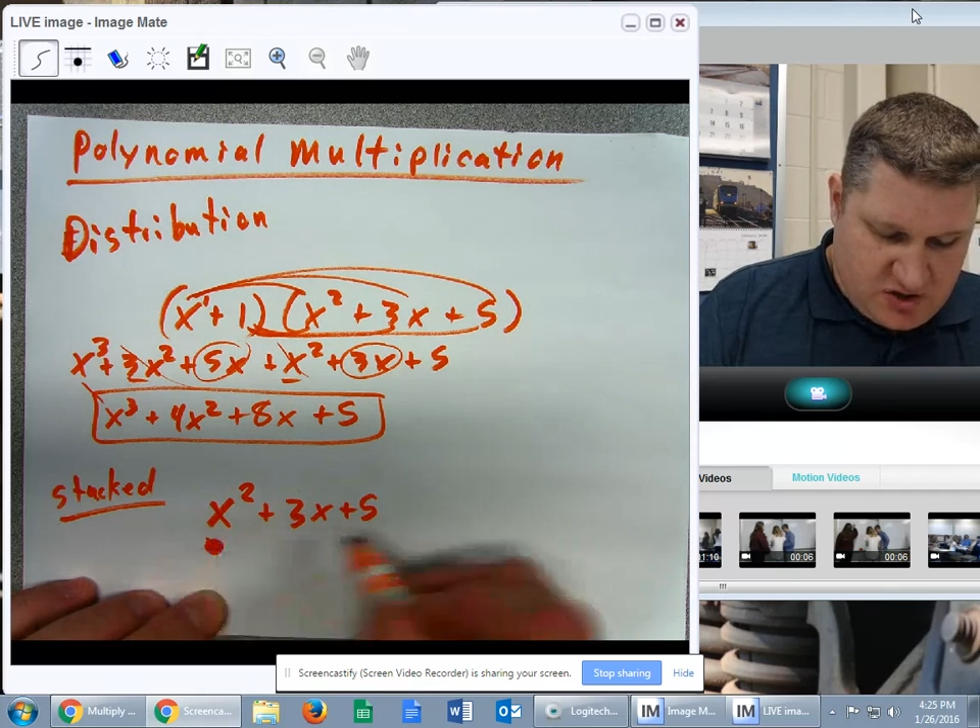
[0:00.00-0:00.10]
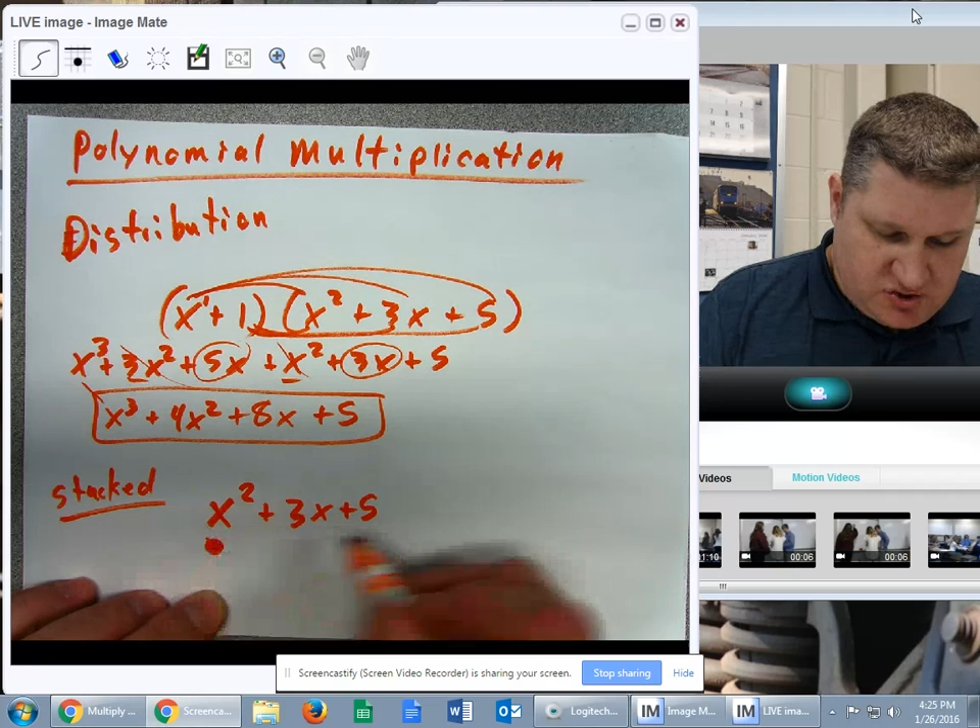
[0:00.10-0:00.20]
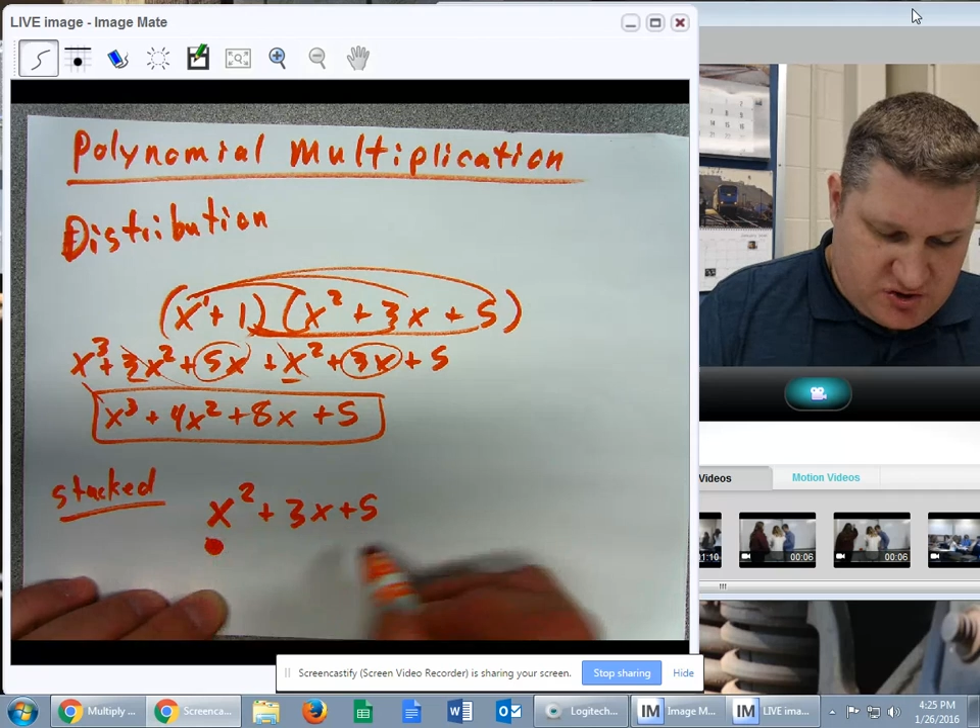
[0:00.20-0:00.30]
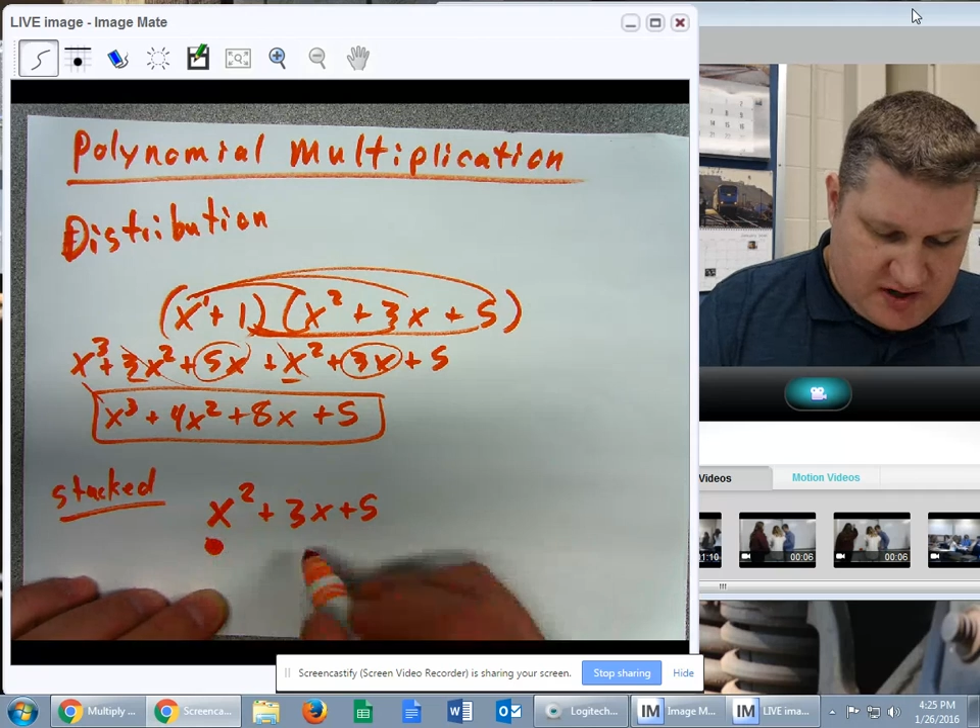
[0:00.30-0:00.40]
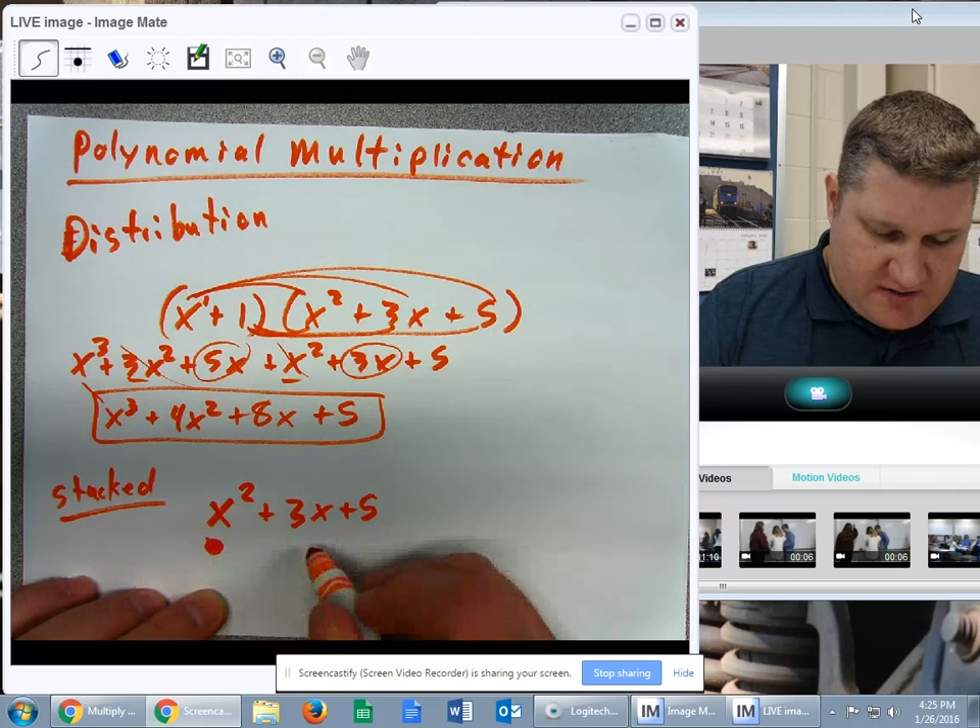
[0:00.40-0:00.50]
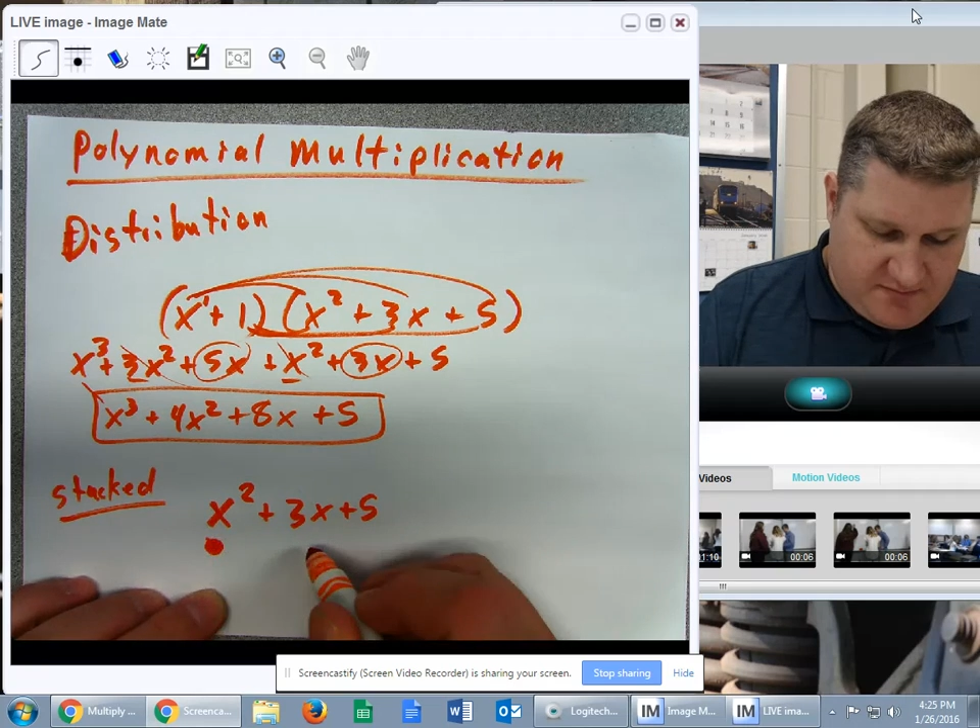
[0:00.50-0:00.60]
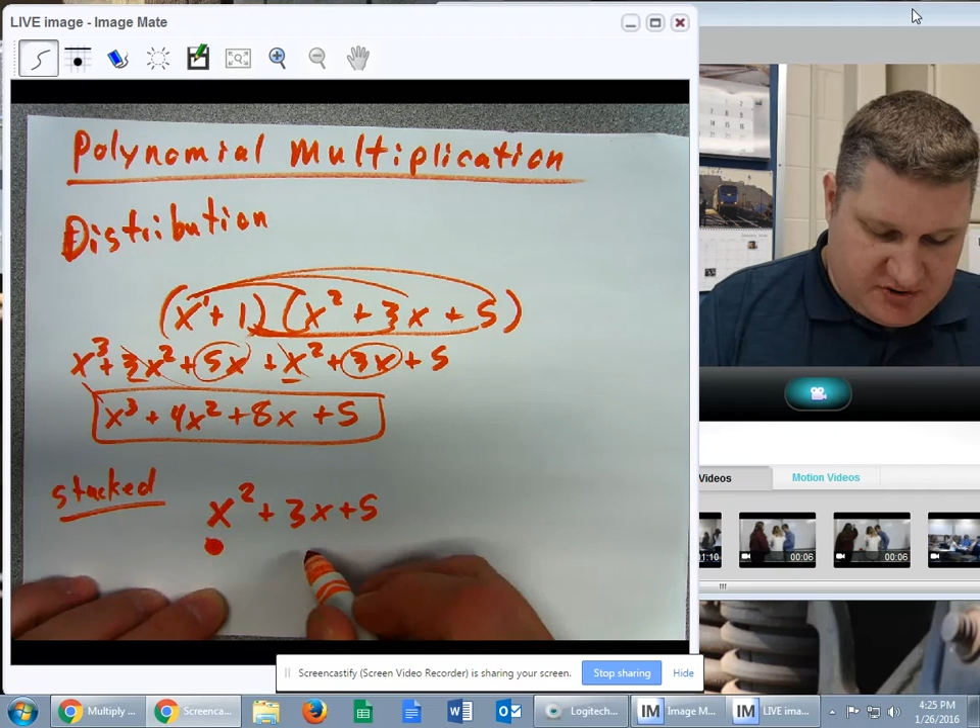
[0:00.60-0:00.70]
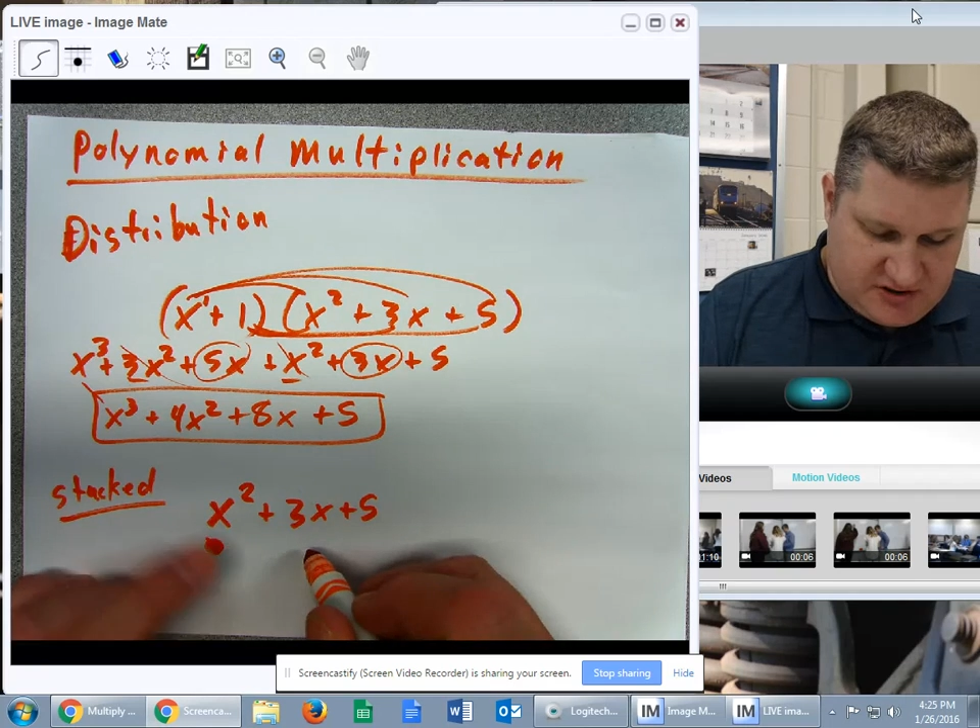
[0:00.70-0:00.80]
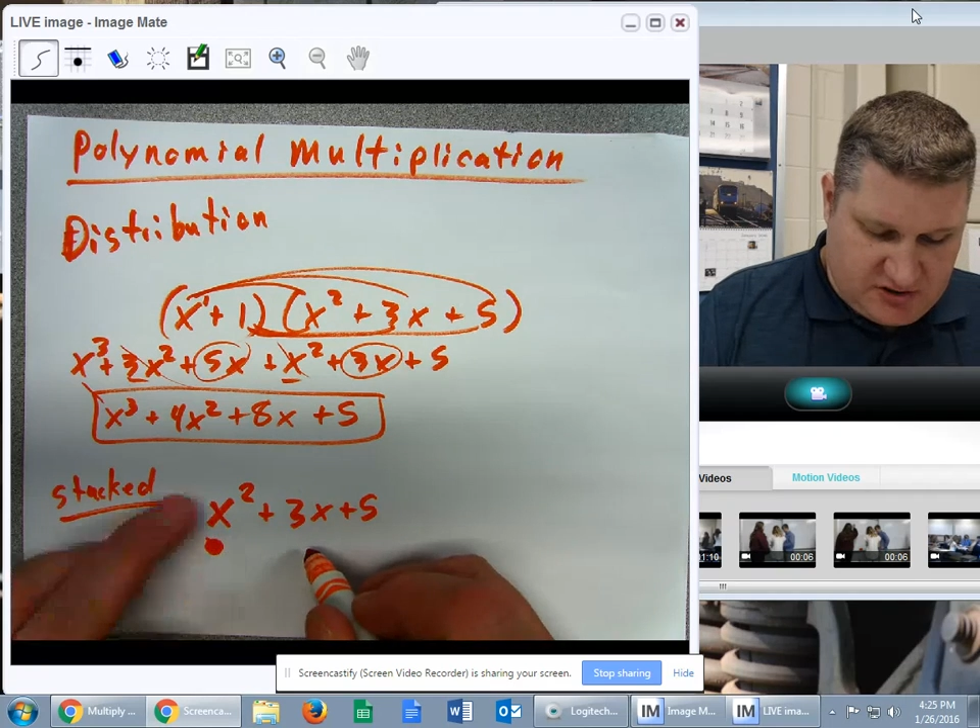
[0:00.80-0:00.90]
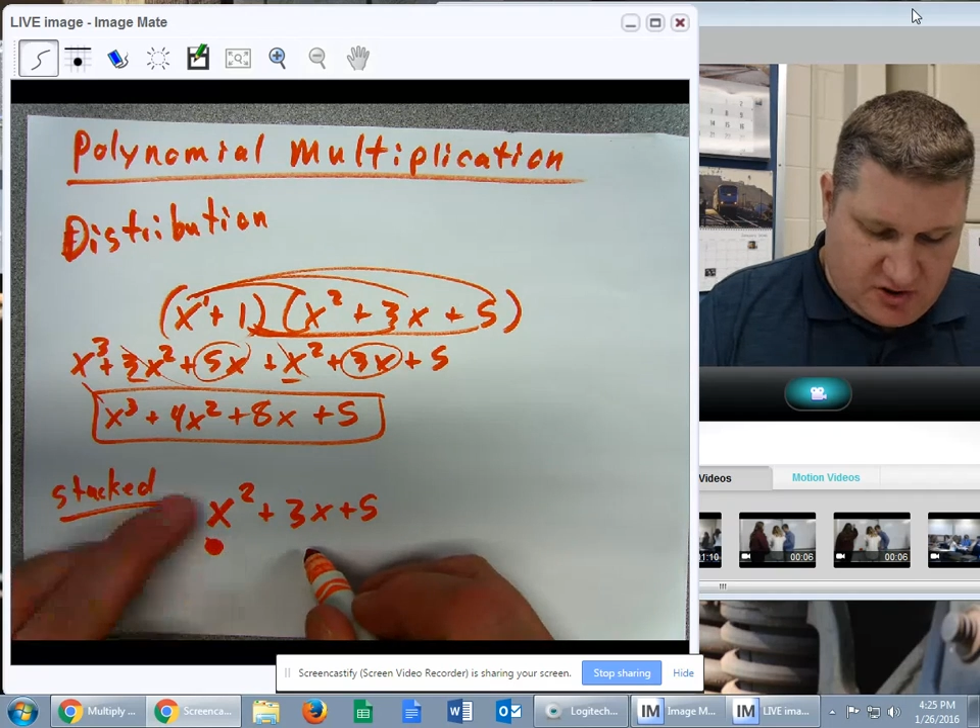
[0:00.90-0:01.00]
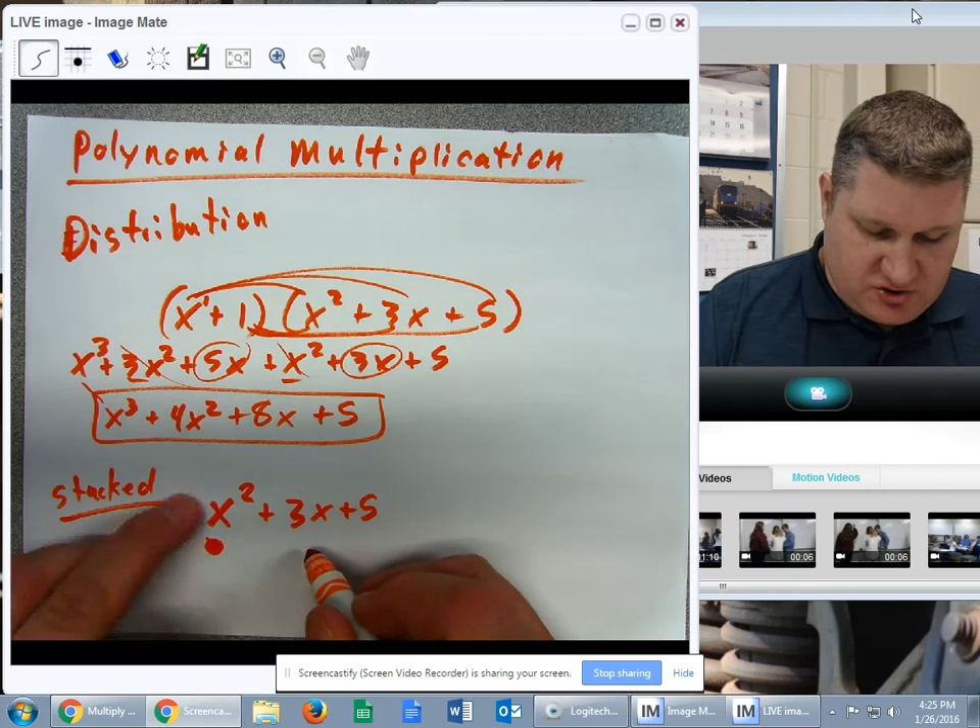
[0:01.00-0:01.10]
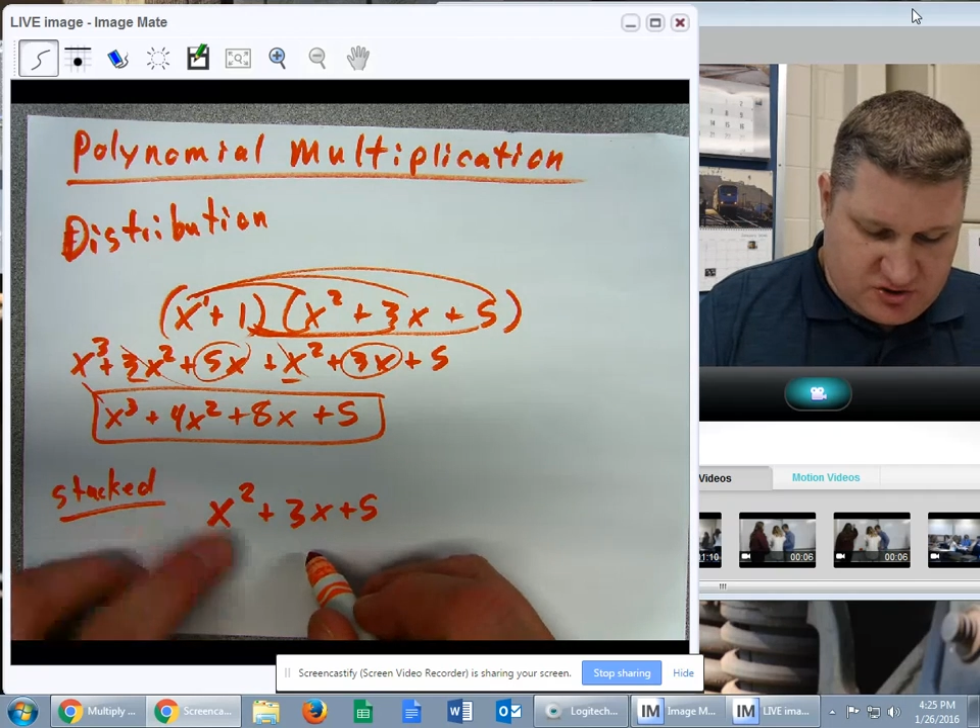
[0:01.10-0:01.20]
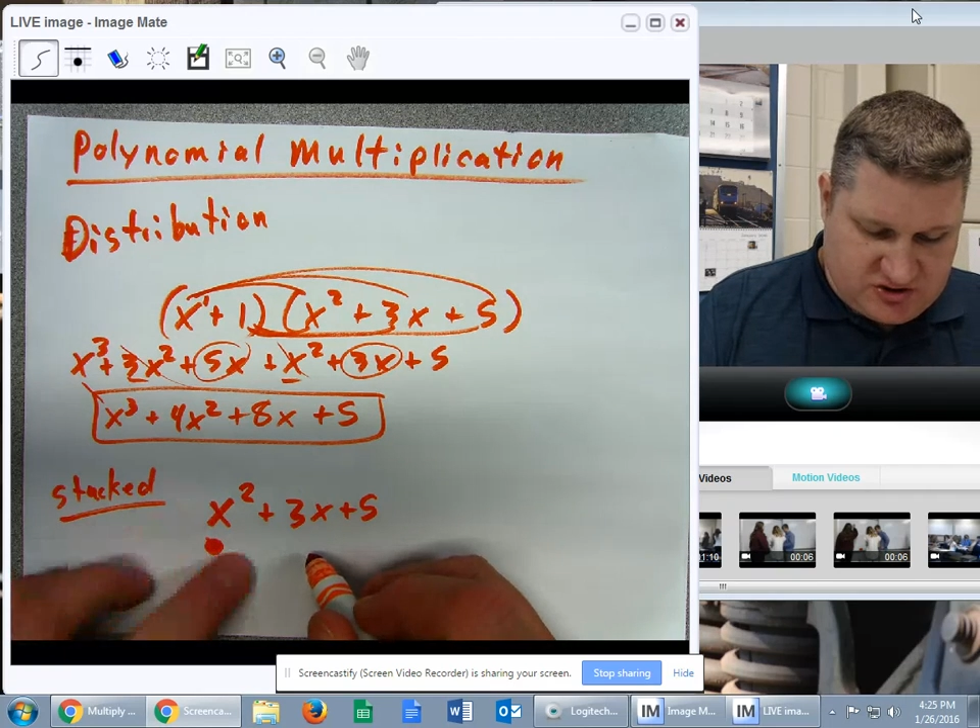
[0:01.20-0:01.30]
try to put the larger